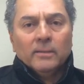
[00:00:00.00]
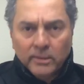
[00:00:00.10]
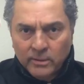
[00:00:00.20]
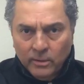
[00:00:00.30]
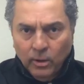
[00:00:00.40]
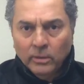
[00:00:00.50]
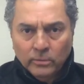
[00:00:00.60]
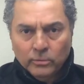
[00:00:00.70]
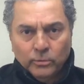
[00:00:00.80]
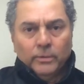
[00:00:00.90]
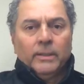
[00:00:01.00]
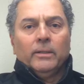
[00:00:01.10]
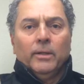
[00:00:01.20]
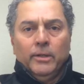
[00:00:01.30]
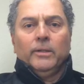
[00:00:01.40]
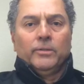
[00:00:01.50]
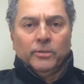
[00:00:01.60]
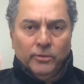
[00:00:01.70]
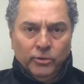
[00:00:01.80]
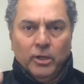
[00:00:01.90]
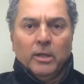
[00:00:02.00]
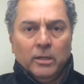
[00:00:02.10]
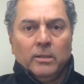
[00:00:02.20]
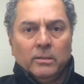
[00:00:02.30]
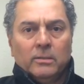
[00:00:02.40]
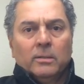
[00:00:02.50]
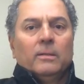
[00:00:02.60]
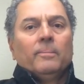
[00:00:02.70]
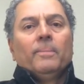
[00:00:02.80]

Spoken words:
This country needs a change.